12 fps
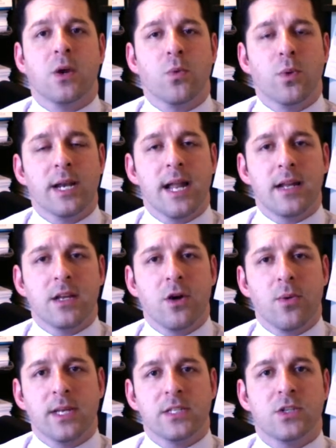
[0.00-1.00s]
We're not
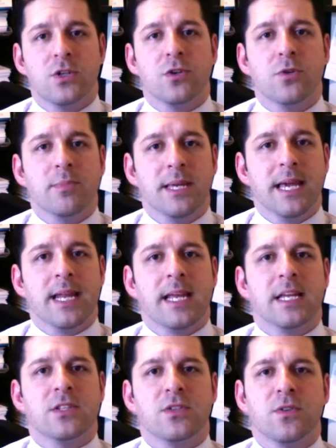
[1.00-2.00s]
going to be
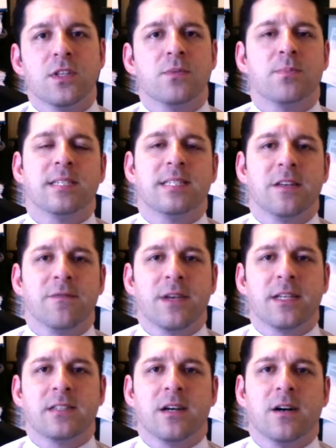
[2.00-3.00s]
getting into the
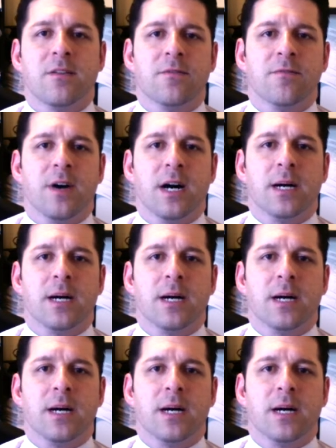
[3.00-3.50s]
specifics of